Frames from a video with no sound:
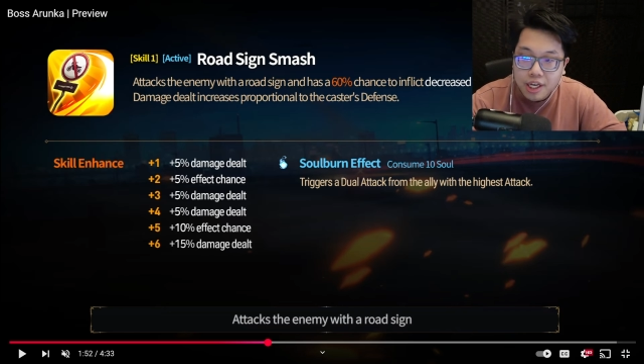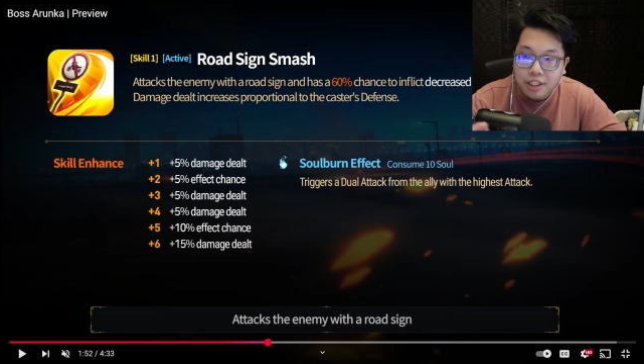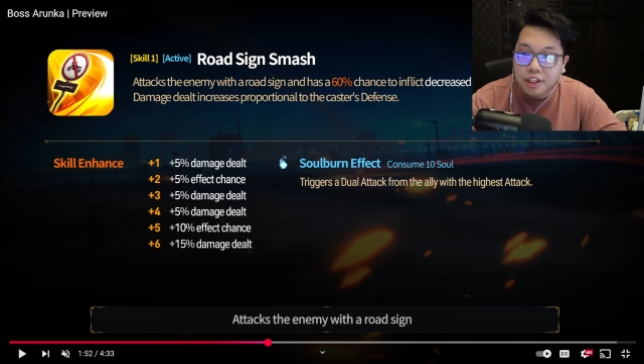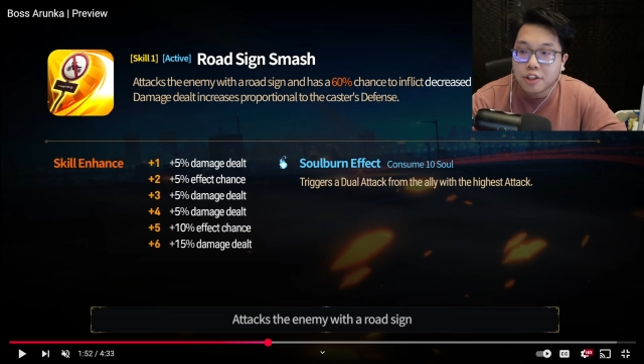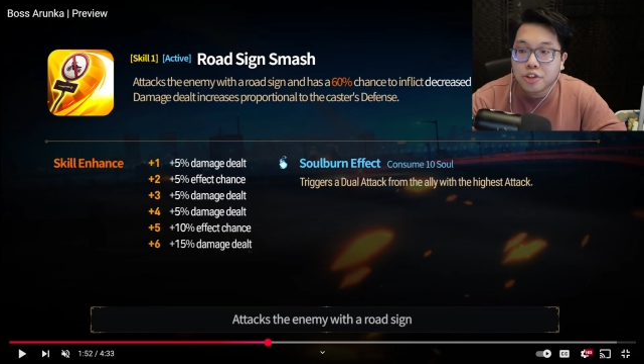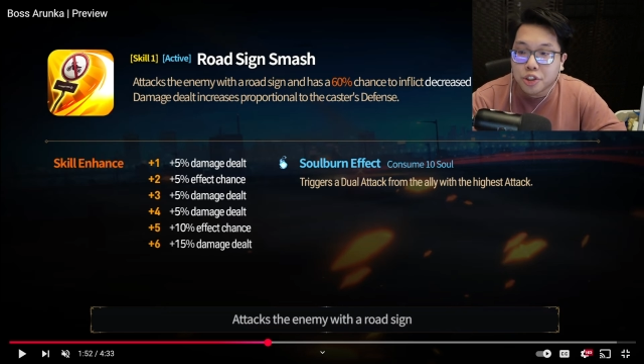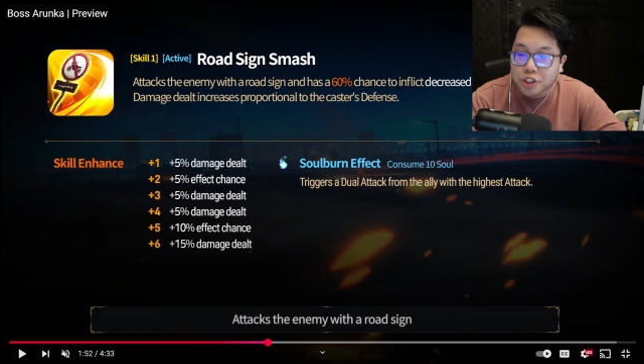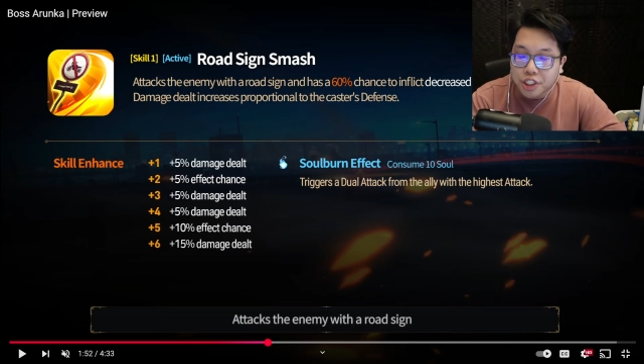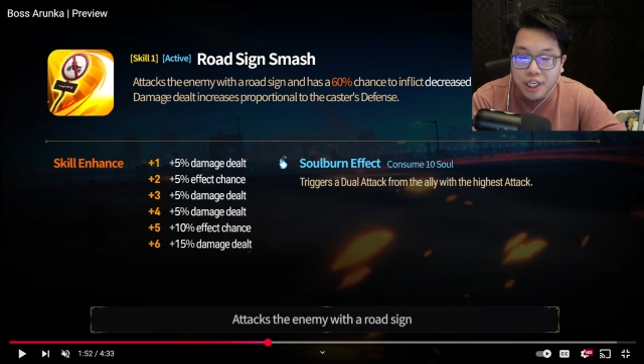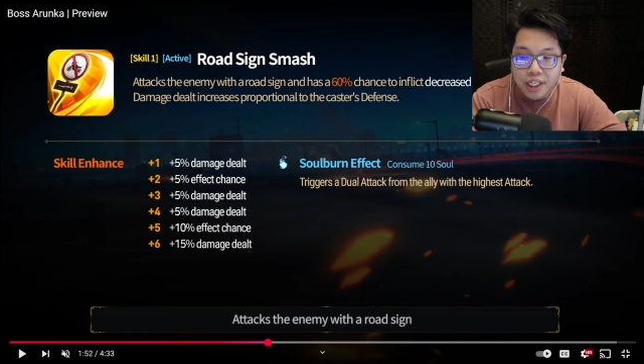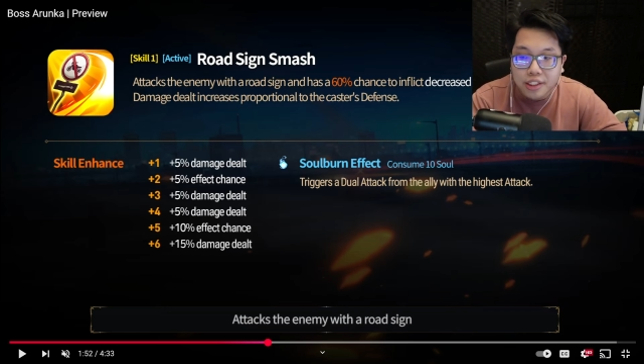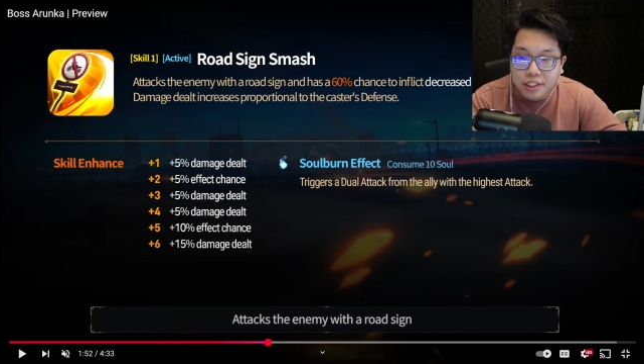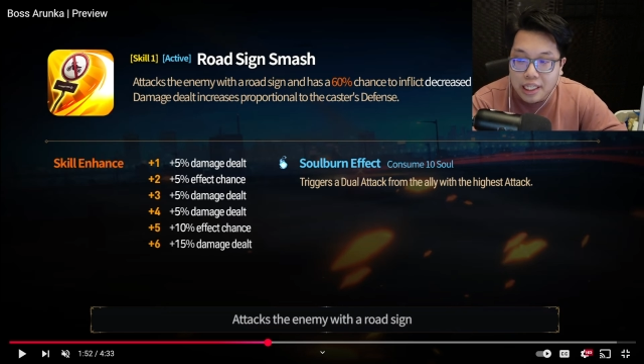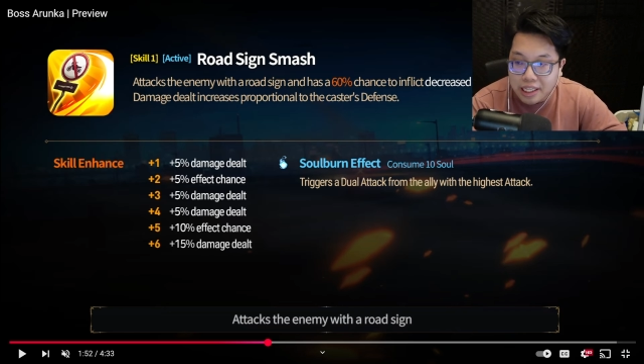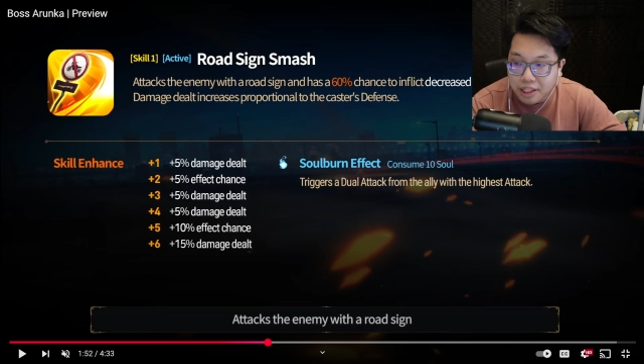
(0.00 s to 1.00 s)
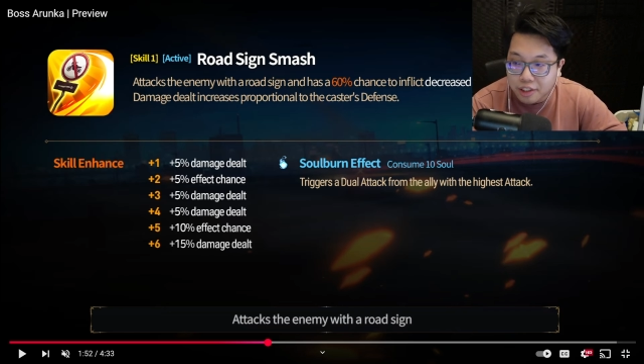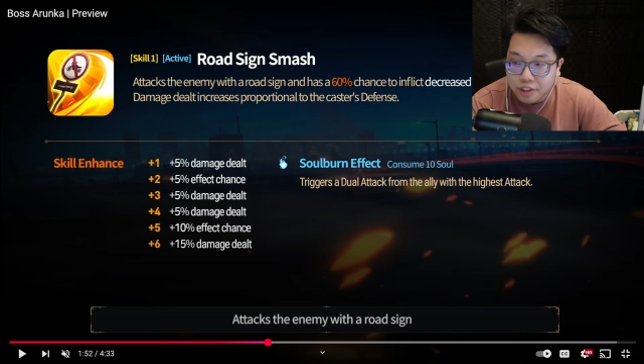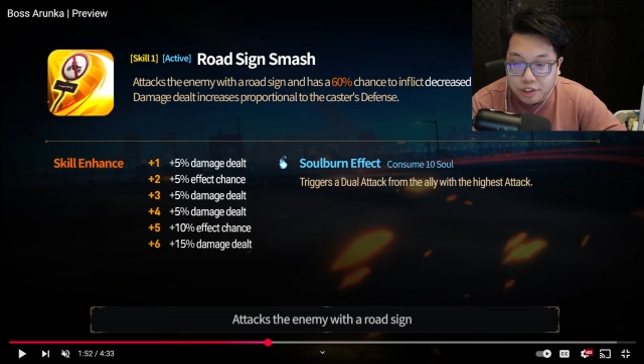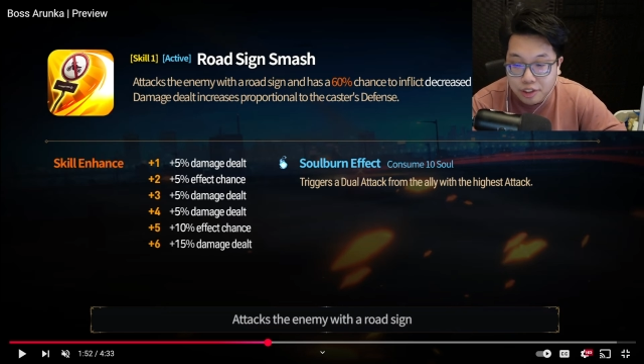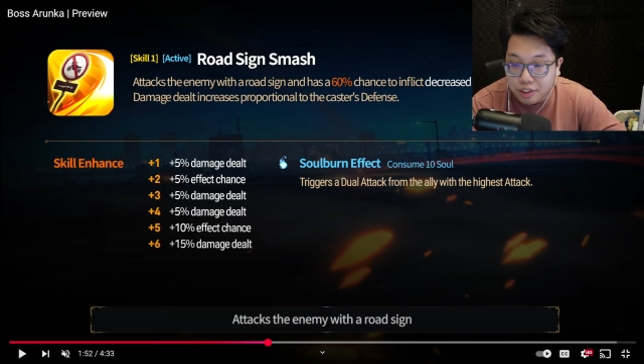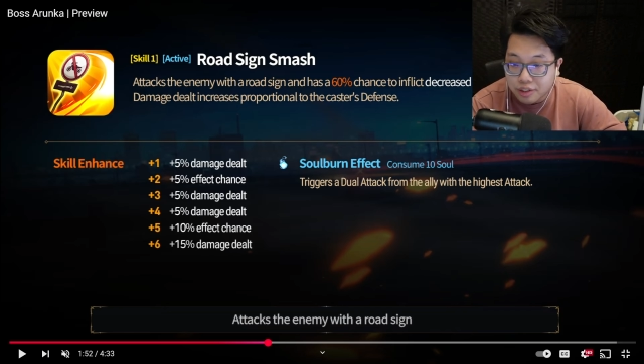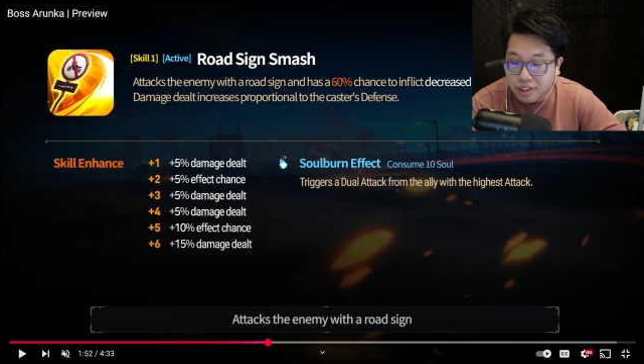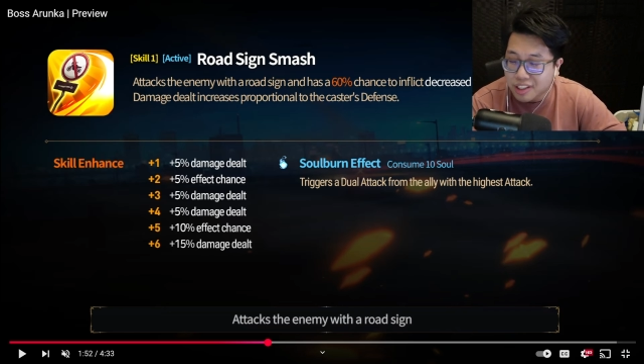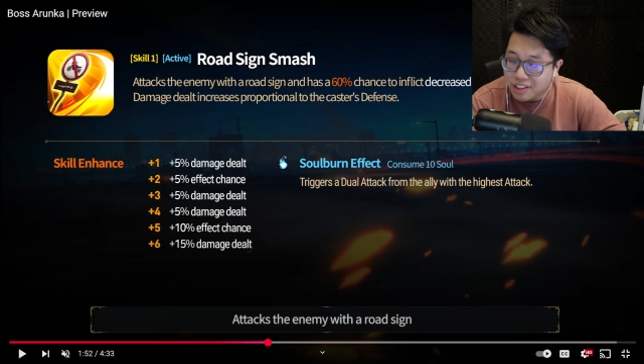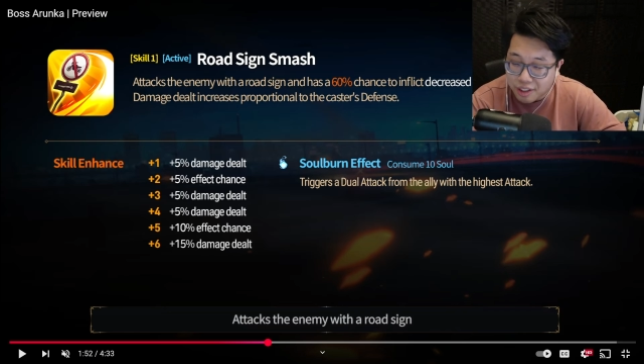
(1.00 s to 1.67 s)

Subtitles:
there's a chance that this